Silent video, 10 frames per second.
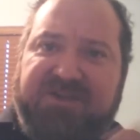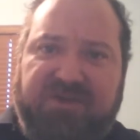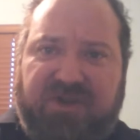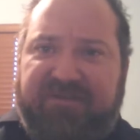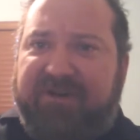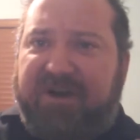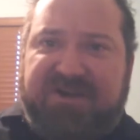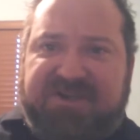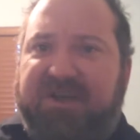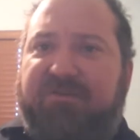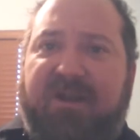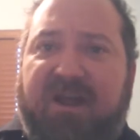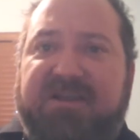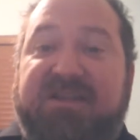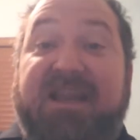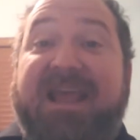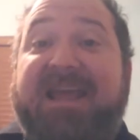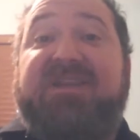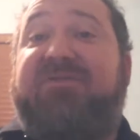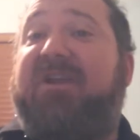So it's all very synchronized, and
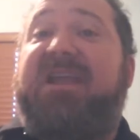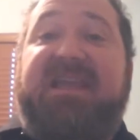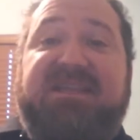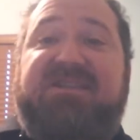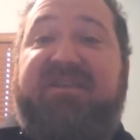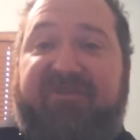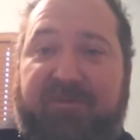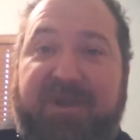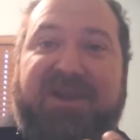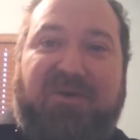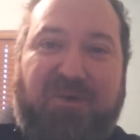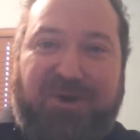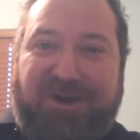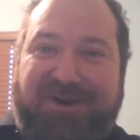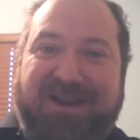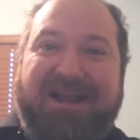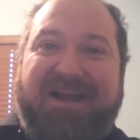it's very easy for me to work.